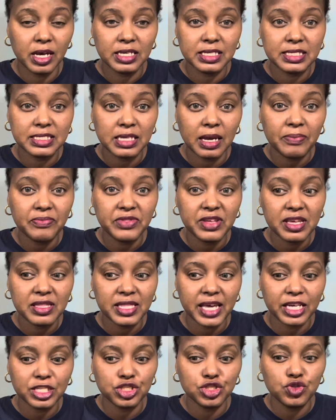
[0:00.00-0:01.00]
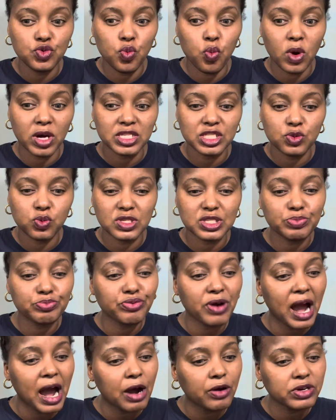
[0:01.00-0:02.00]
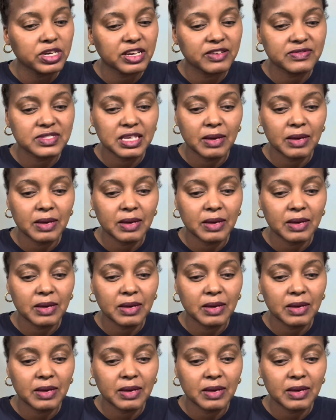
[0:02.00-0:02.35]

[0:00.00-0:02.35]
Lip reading: Something that you once was proud of,